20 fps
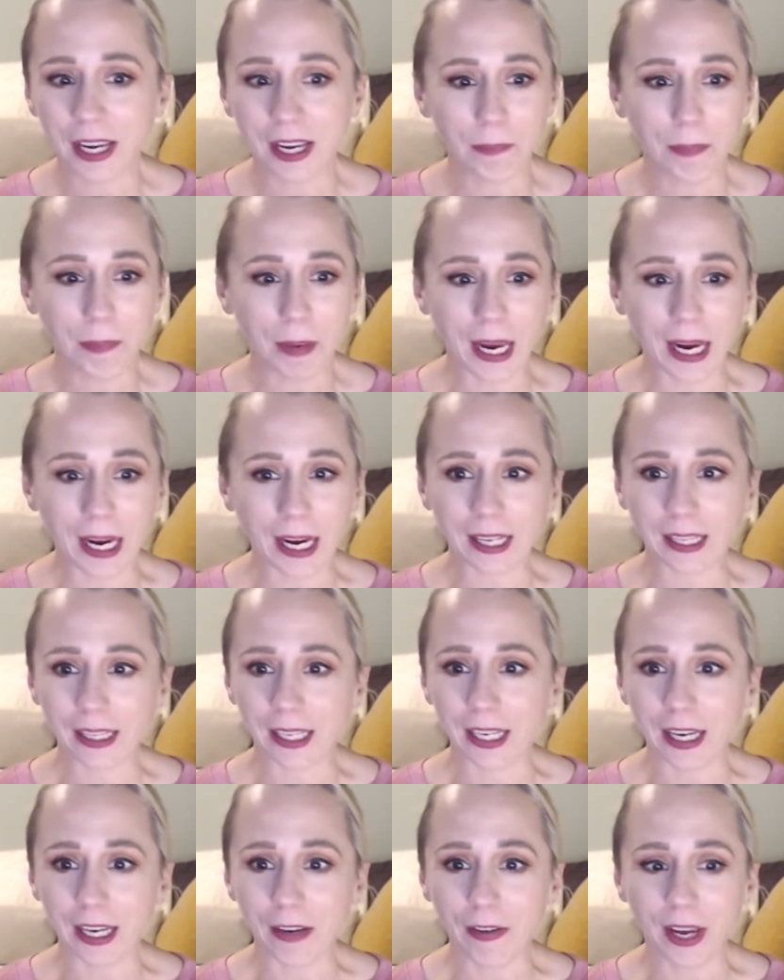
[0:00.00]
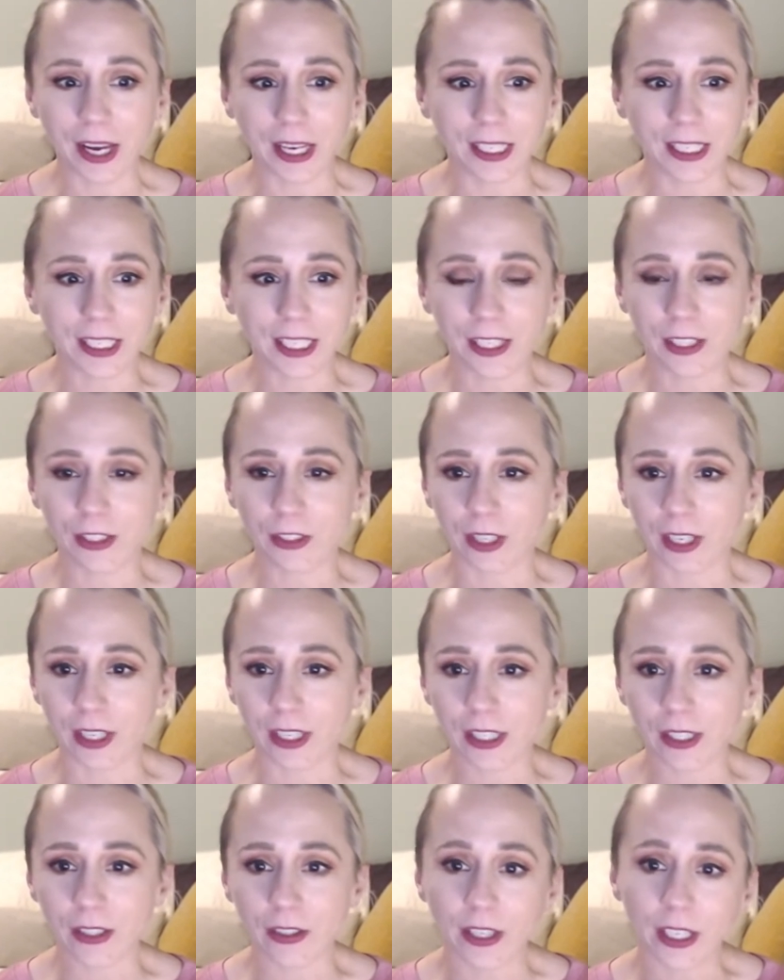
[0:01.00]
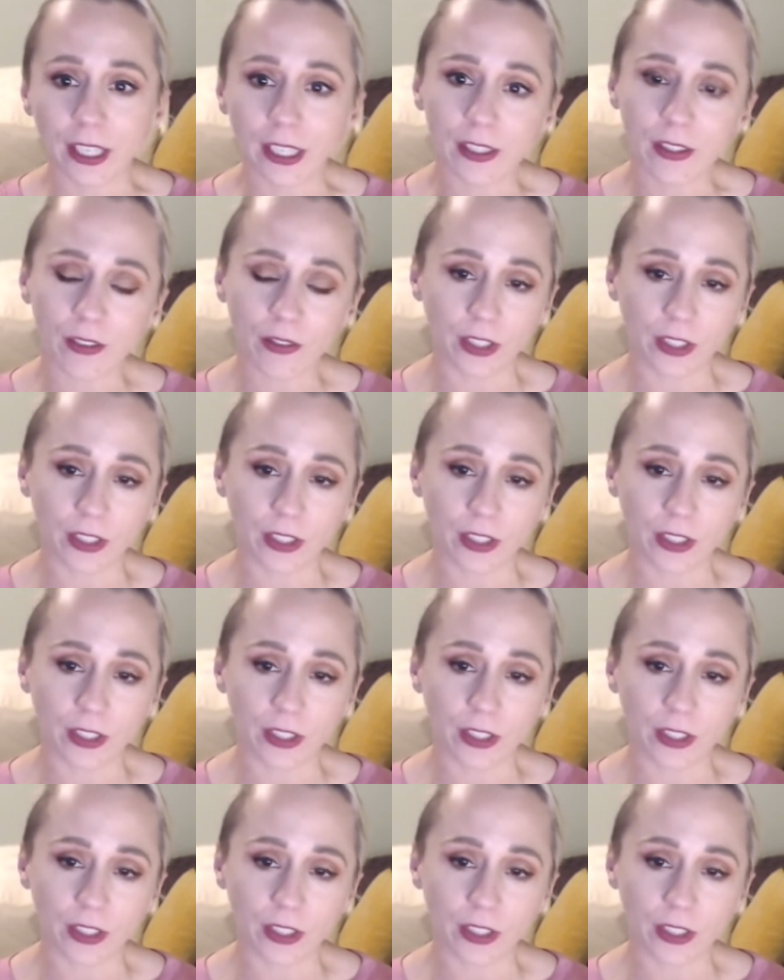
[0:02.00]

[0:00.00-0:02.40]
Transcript: I've had to take drug screens for